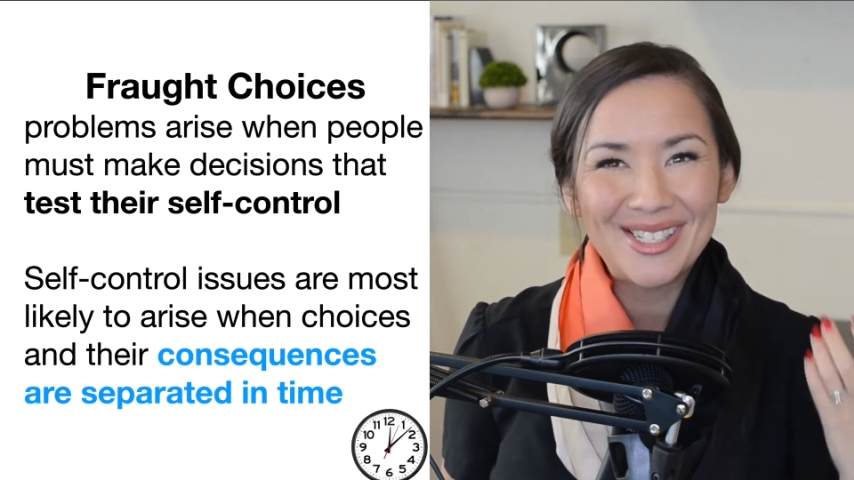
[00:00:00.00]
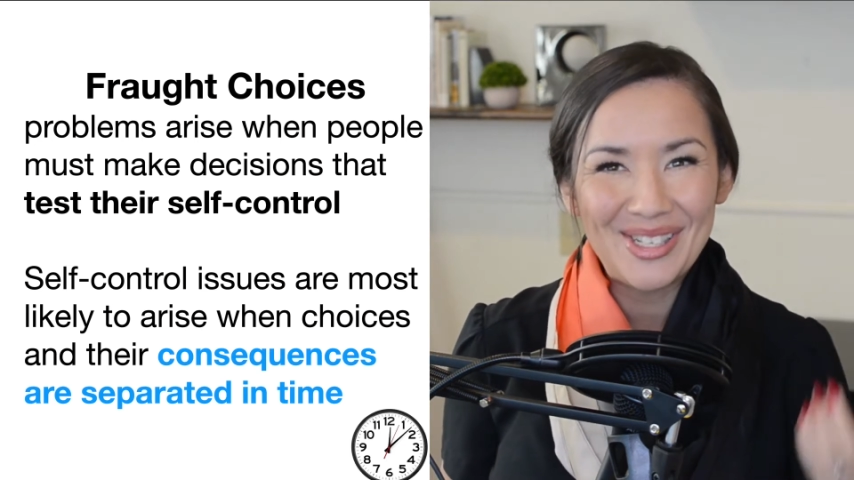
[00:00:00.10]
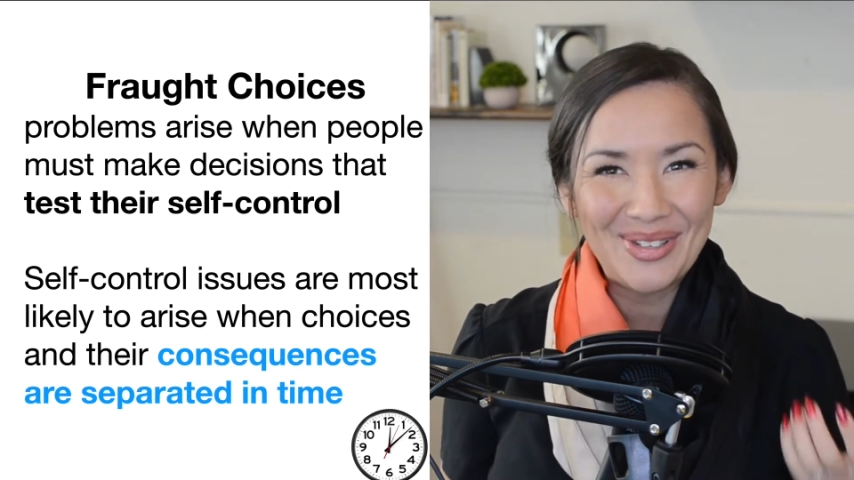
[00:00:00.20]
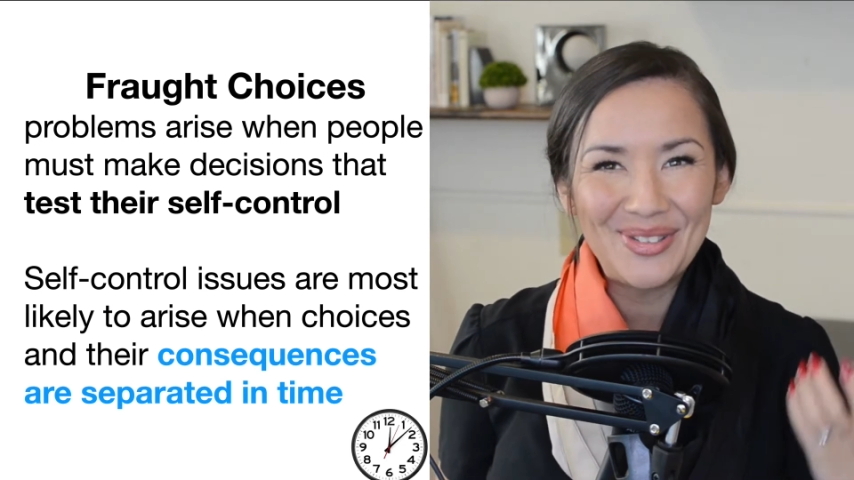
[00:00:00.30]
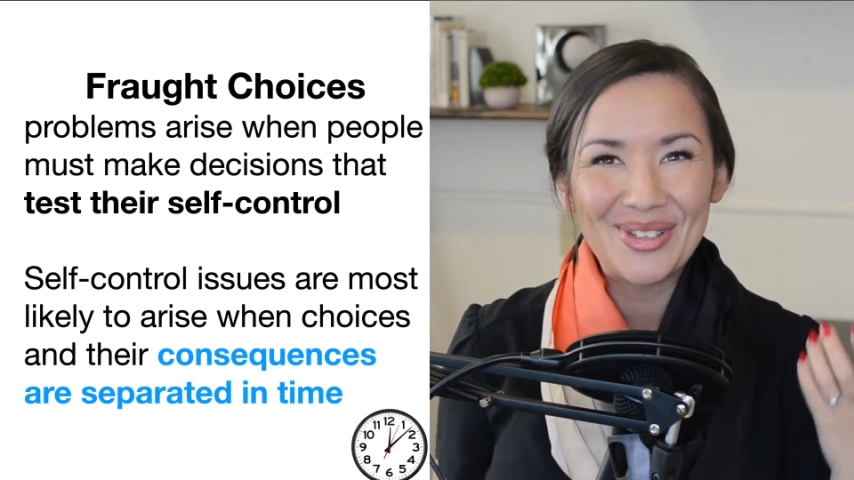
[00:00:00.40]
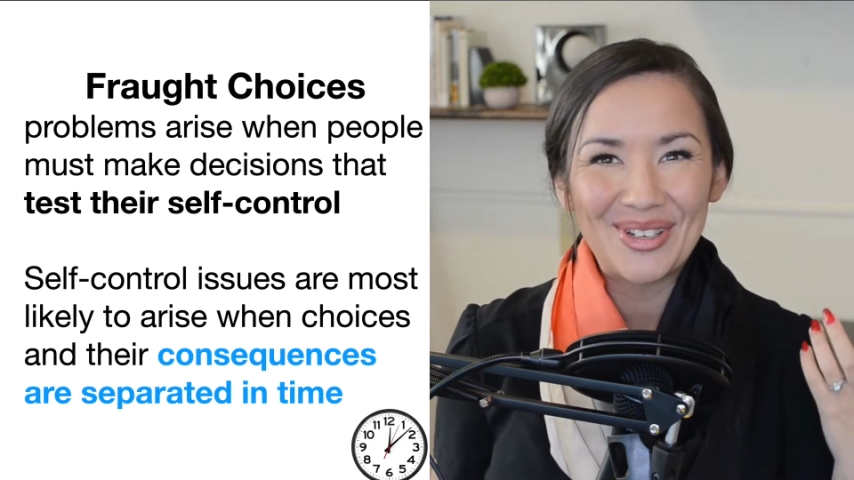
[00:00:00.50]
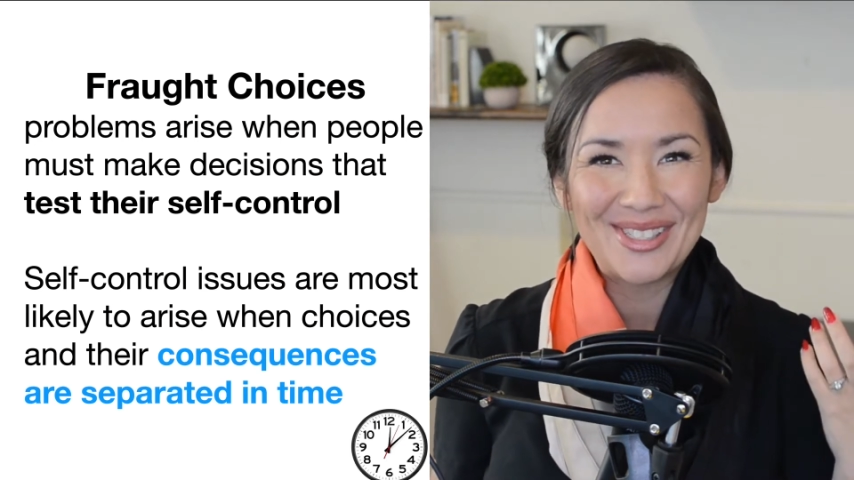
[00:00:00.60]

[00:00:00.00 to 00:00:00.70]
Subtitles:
to use our